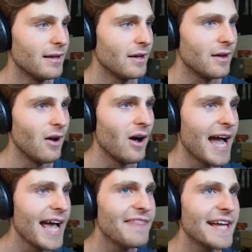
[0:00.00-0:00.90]
Oh. oh,
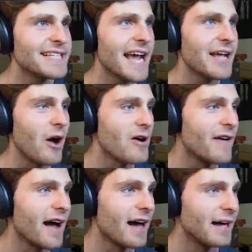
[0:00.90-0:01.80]
how'd they take
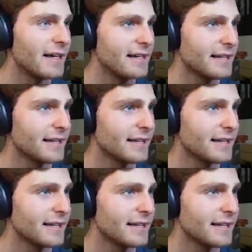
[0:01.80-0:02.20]
over?